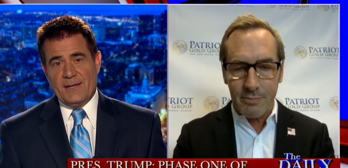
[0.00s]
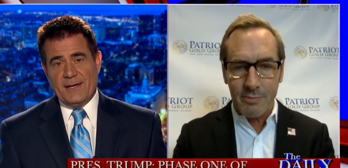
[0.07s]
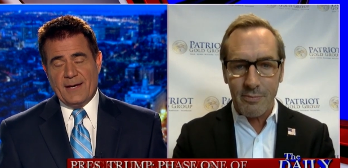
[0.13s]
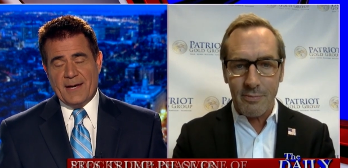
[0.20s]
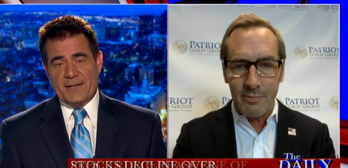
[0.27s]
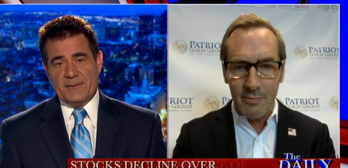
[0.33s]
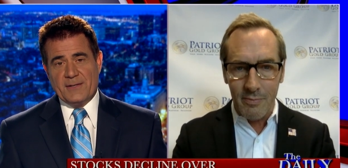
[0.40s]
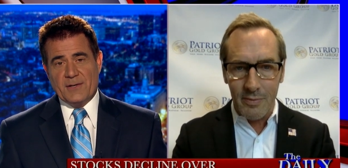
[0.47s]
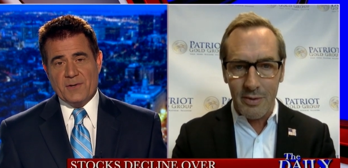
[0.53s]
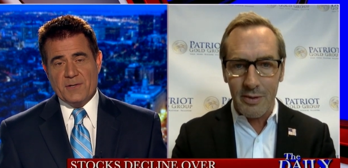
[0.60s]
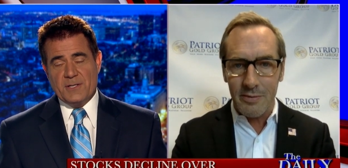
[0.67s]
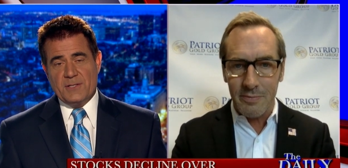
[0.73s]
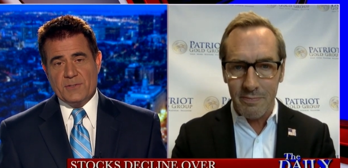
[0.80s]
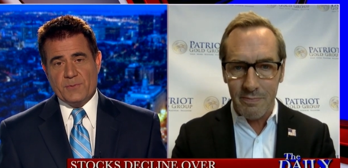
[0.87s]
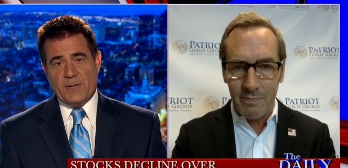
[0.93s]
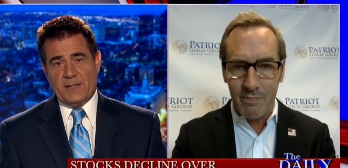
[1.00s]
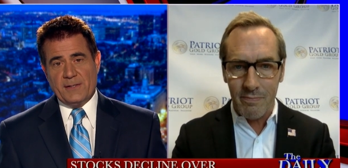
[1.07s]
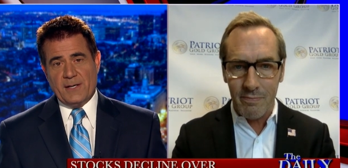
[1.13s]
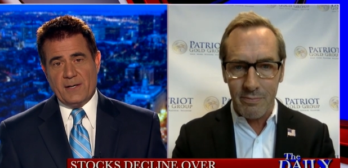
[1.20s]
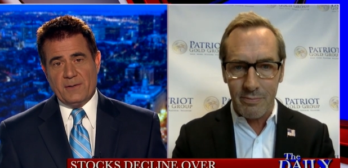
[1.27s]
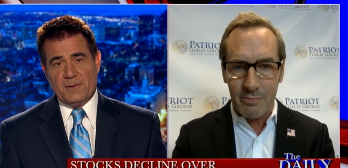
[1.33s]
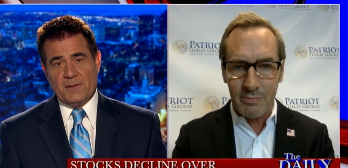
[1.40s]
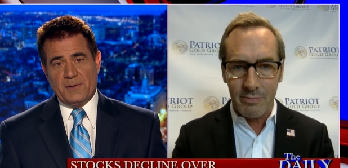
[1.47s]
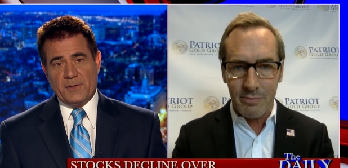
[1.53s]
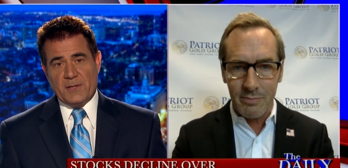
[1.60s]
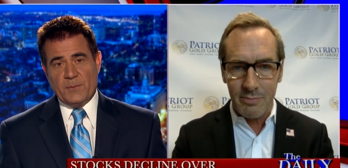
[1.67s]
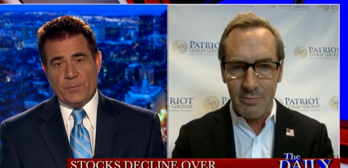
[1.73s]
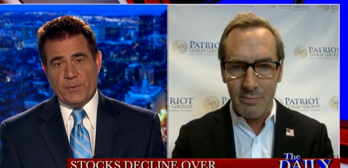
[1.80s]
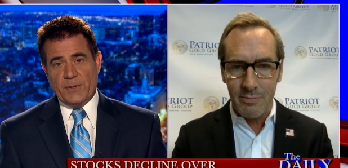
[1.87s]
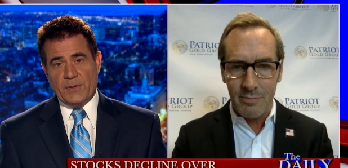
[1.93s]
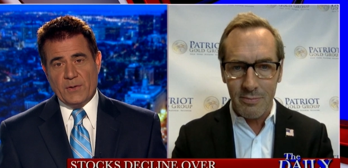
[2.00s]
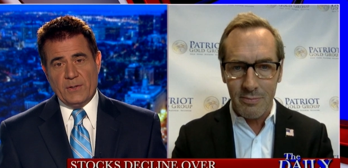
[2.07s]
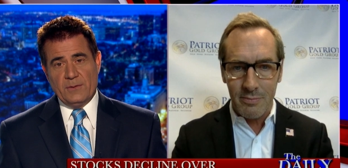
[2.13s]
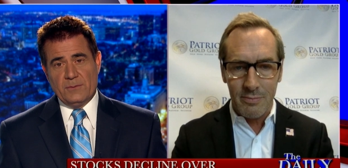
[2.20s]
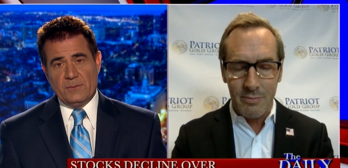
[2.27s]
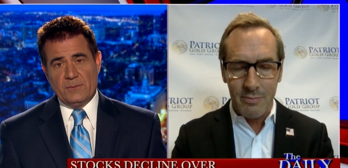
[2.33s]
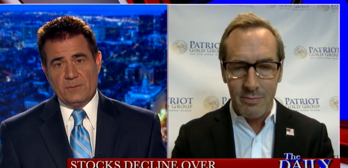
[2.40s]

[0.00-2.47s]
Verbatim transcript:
Speaker 1: And the earnings right now are looking pretty good.